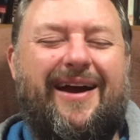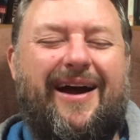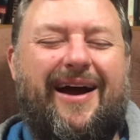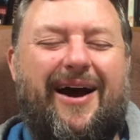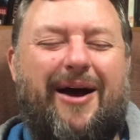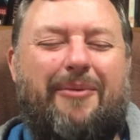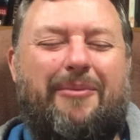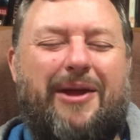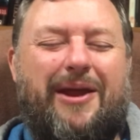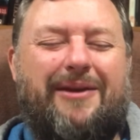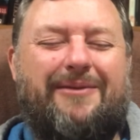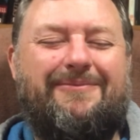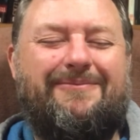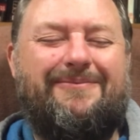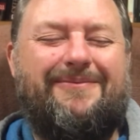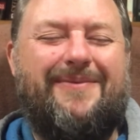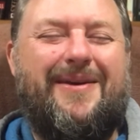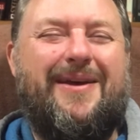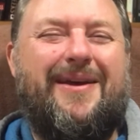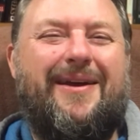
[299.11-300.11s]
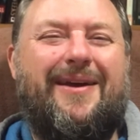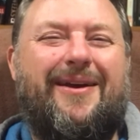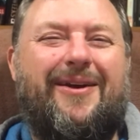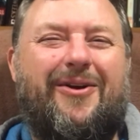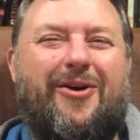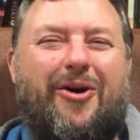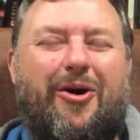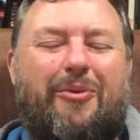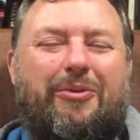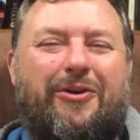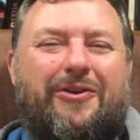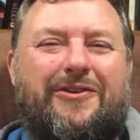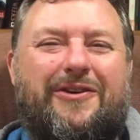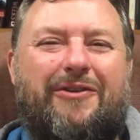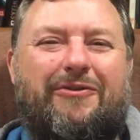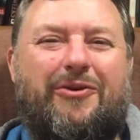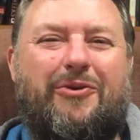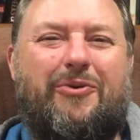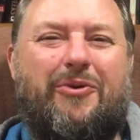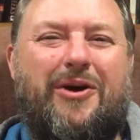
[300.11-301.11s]
Amen. God bless
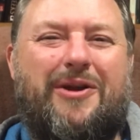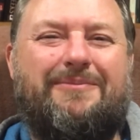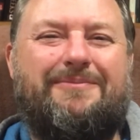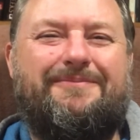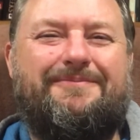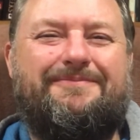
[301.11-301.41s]
everyone.